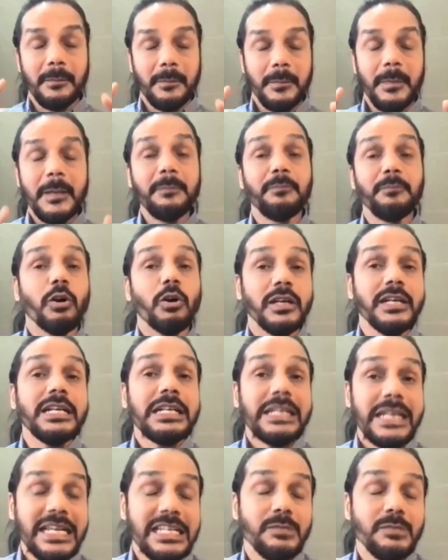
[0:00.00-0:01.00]
important
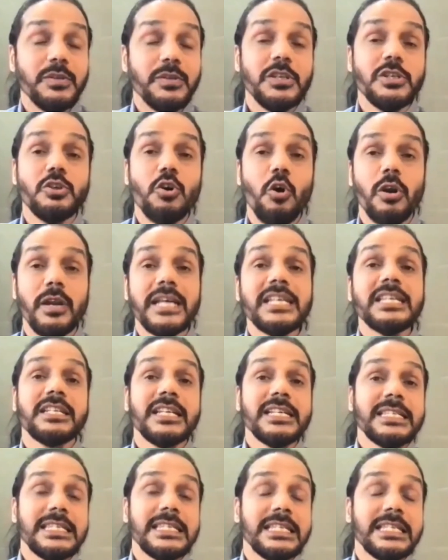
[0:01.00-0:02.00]
test, which is called as
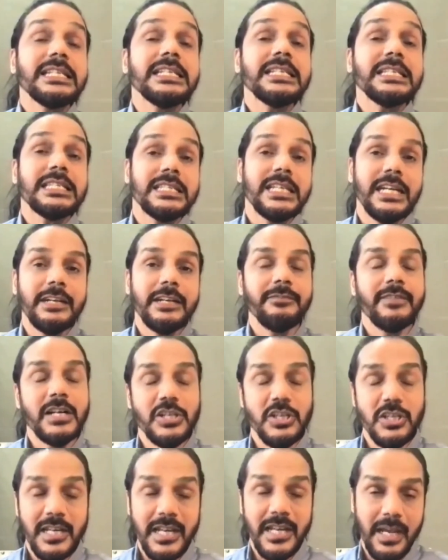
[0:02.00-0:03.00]
resting state
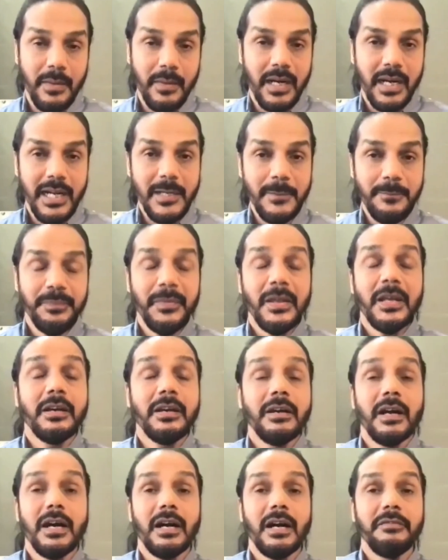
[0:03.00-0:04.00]
functional MRI,
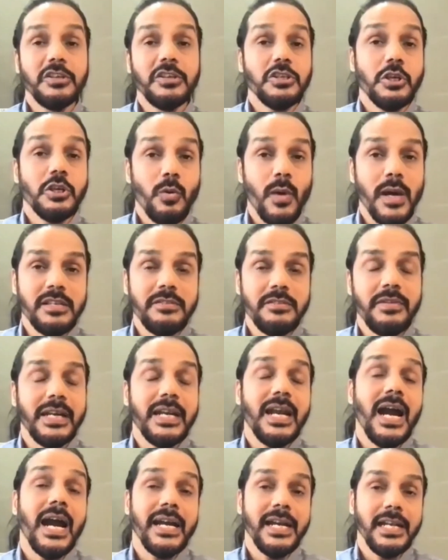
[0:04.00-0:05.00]
which requires a very
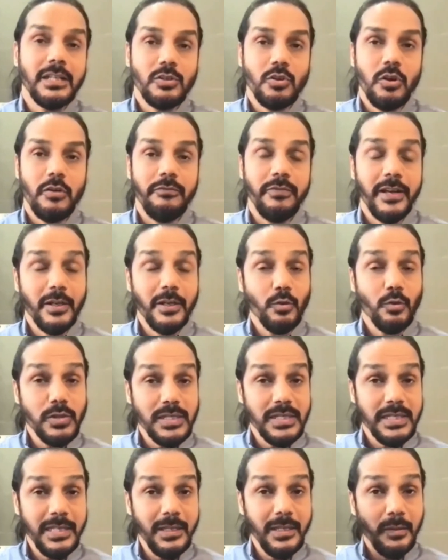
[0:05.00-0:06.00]
high-end software to
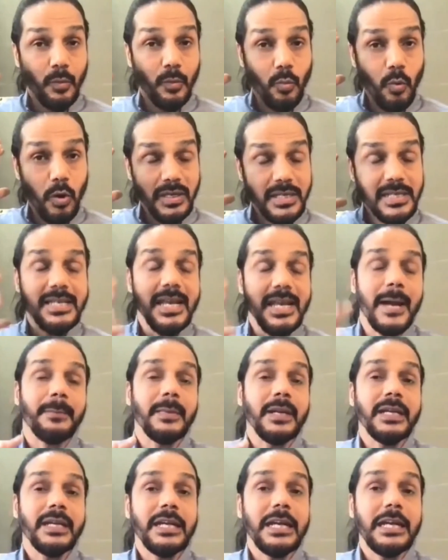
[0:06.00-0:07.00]
see what is
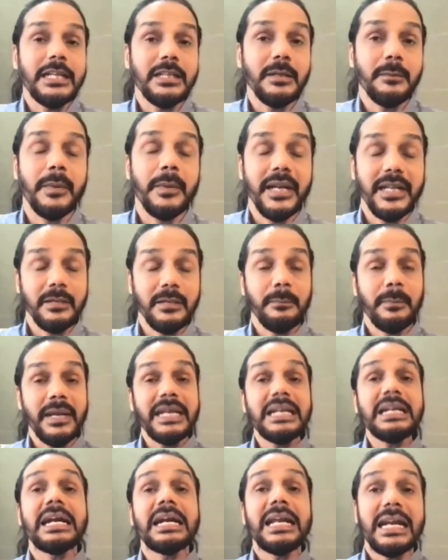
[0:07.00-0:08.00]
happening in the brain
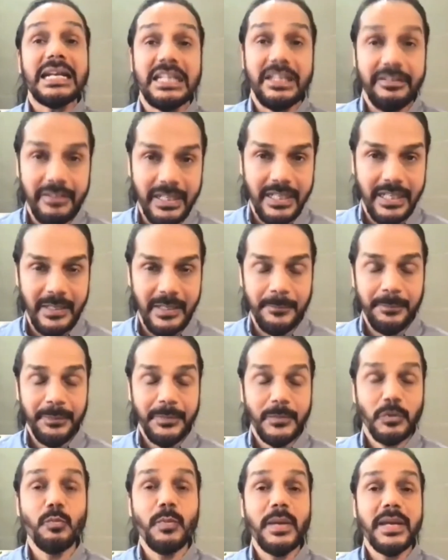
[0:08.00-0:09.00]
connectivity,
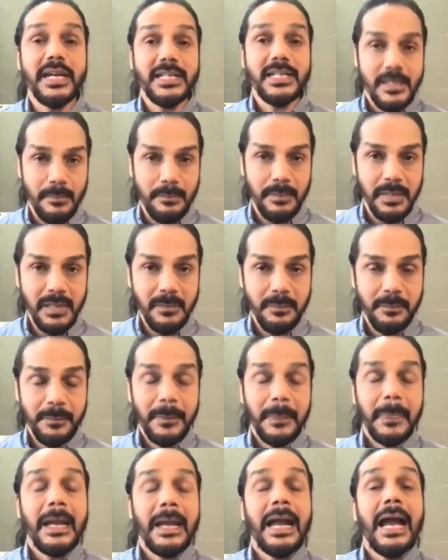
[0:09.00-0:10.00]
to make it simple.
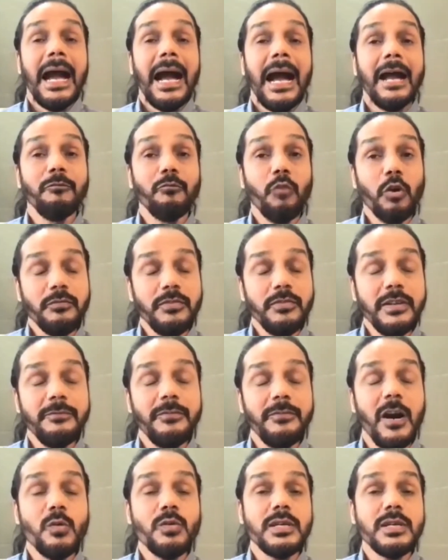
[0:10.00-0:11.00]
And what we
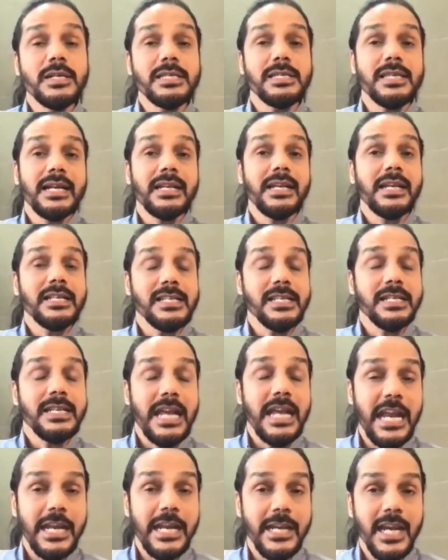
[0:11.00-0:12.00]
found is that there's an
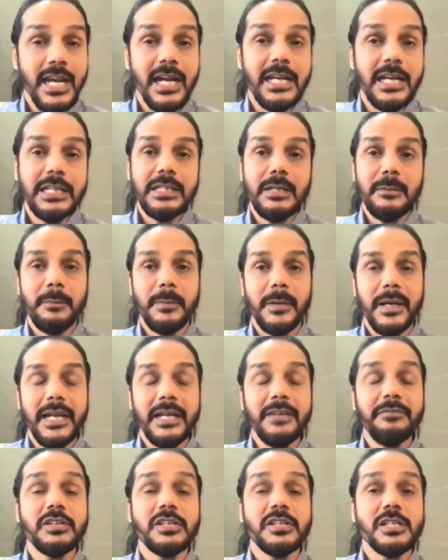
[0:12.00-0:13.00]
area in the
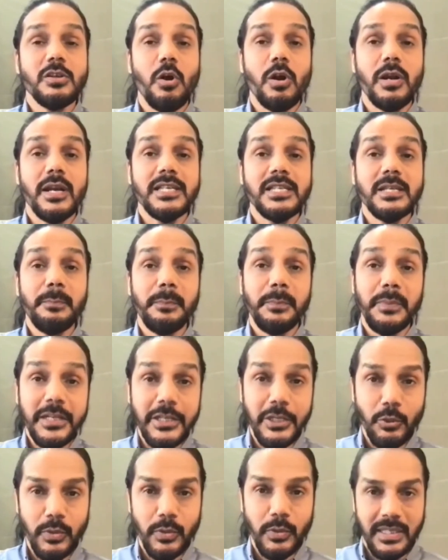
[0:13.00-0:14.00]
brain which is called as a
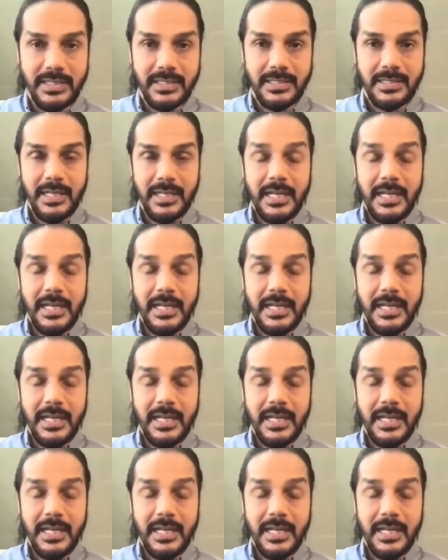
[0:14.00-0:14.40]
precuneus,